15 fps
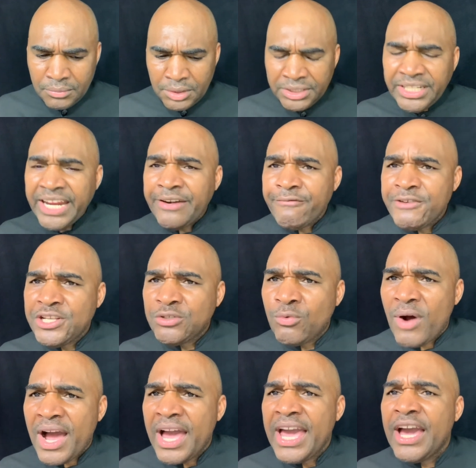10 reasons
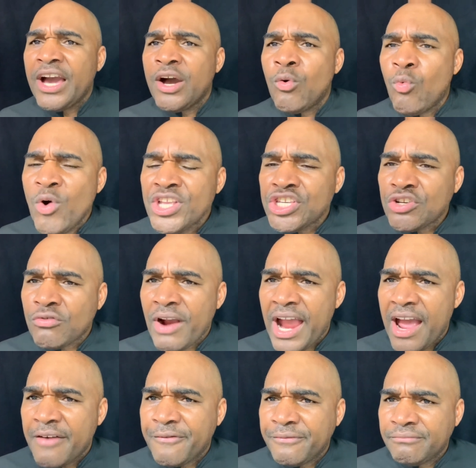why
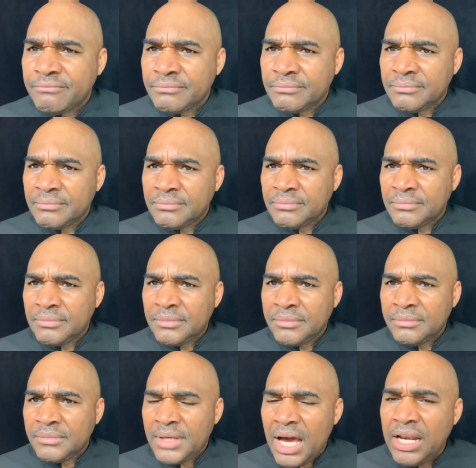witchcraft,
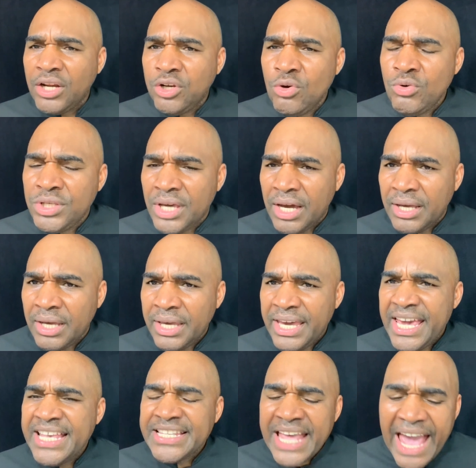hallelujah,
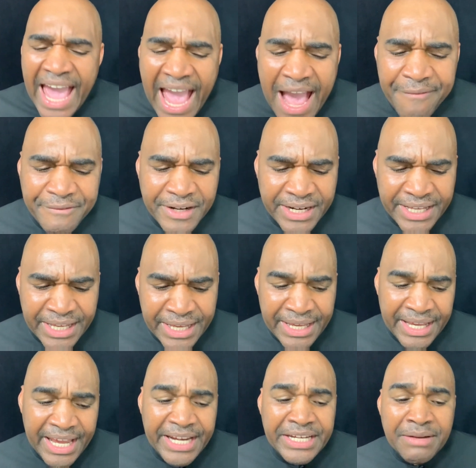is heavily
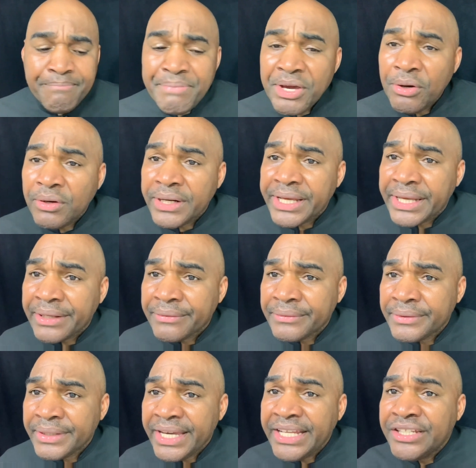in the building,
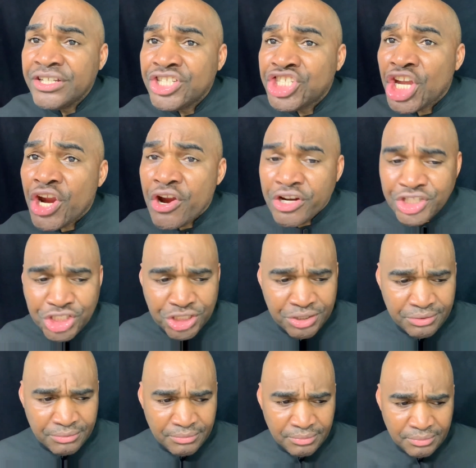in the church.
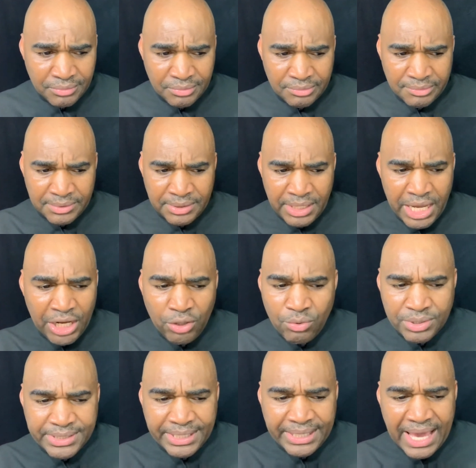Hey,
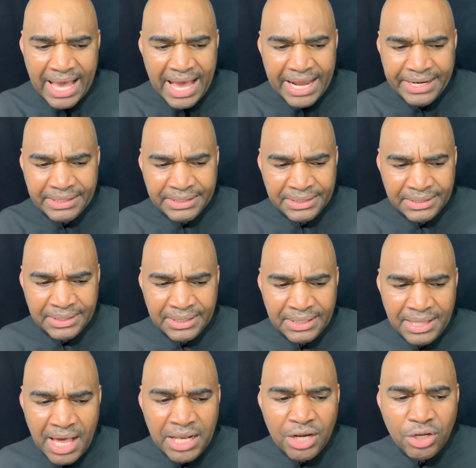glory to God.
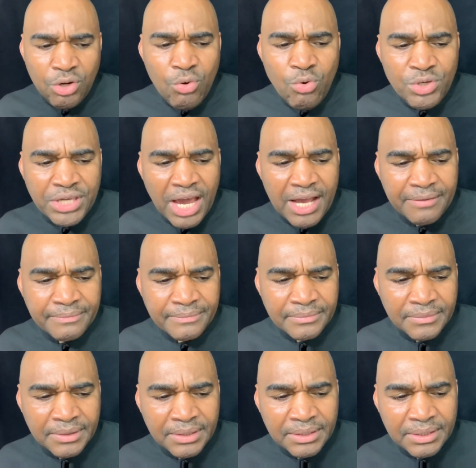Hallelujah.
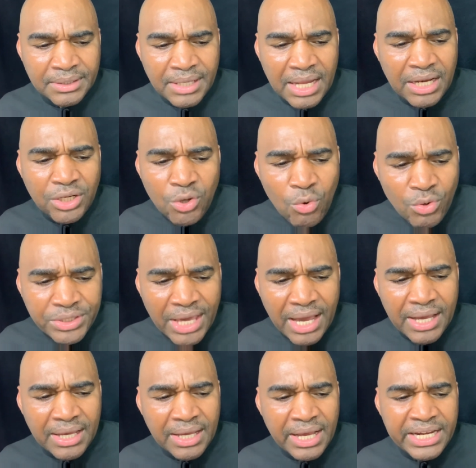
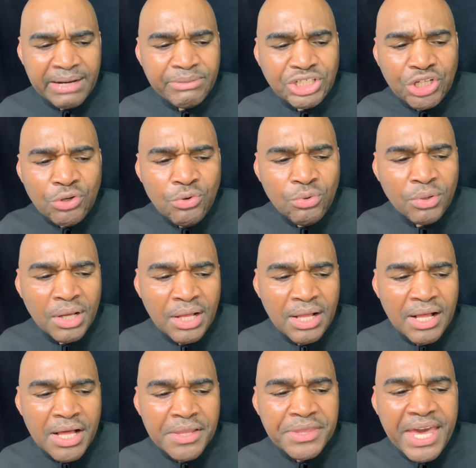Hallelujah. Number two,
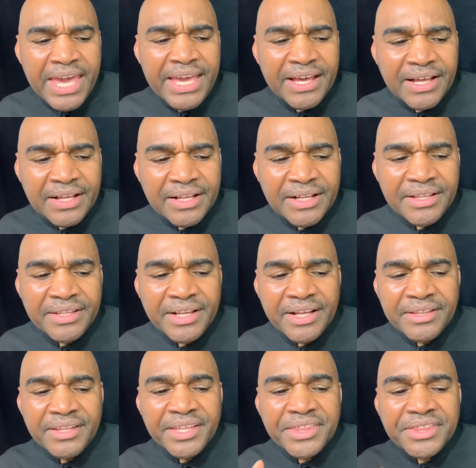
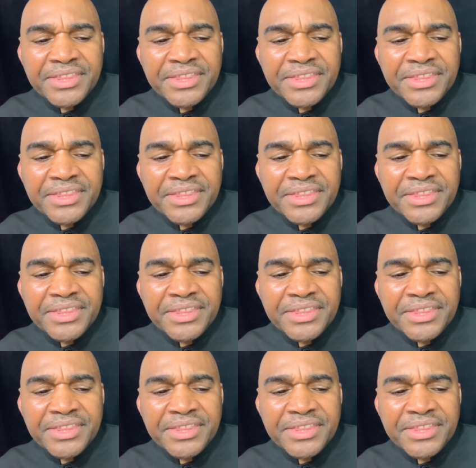the